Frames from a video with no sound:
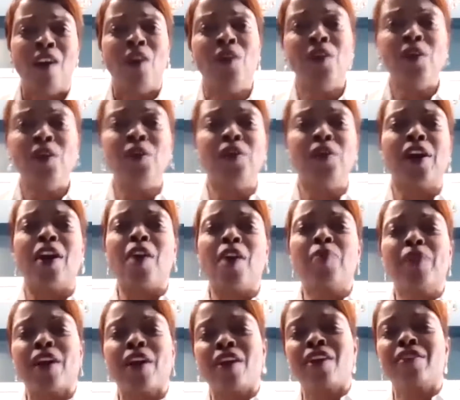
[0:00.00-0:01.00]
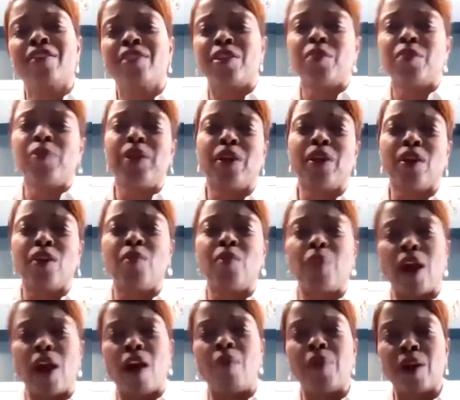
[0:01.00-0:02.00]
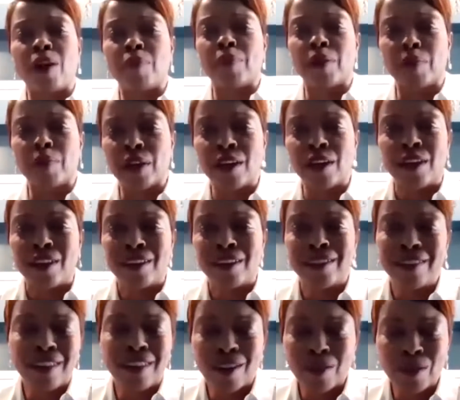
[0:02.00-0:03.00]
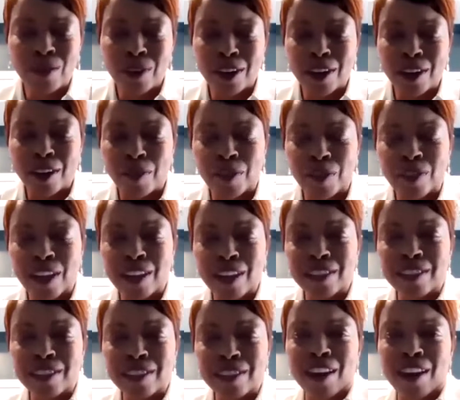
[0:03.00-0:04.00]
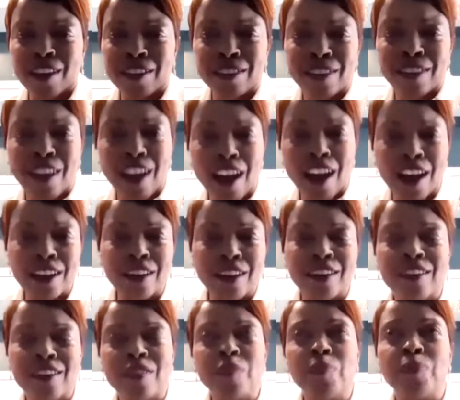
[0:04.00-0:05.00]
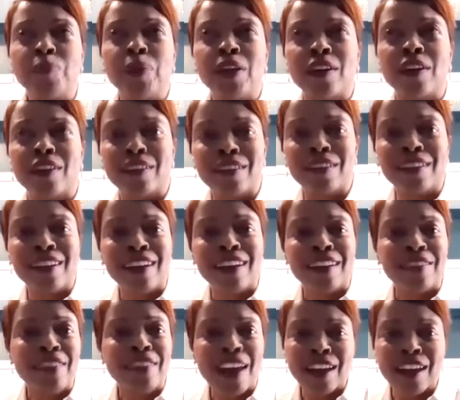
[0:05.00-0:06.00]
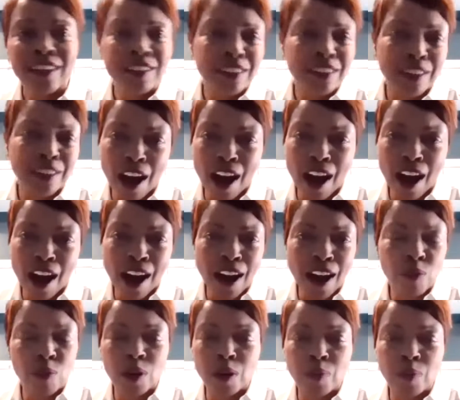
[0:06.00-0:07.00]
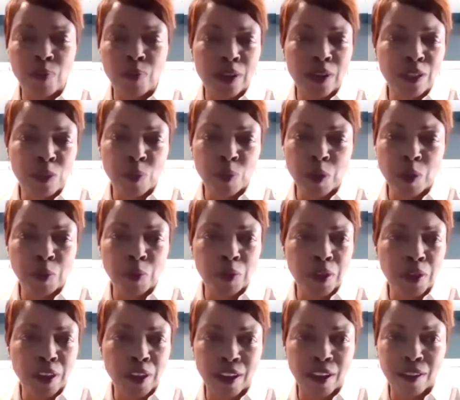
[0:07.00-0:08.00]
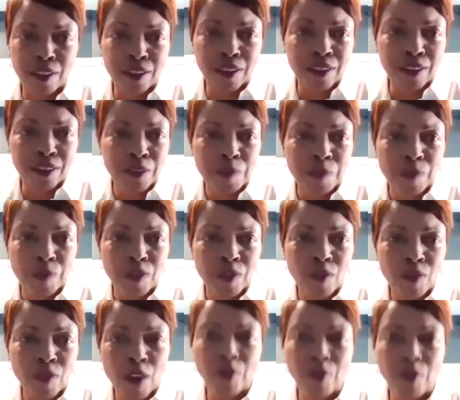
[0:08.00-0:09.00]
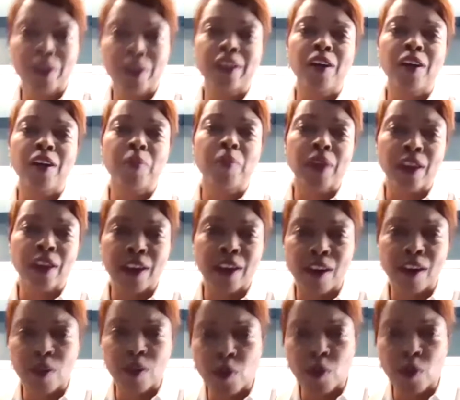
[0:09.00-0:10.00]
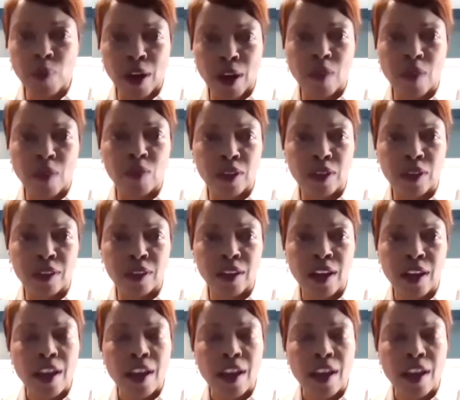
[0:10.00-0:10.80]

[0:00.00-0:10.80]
oh, cupcakes, here we go, blah, blah, blah, blah. Whatever, that's nice. But that is not what brings people together. If I want a cupcake, I'll go buy one.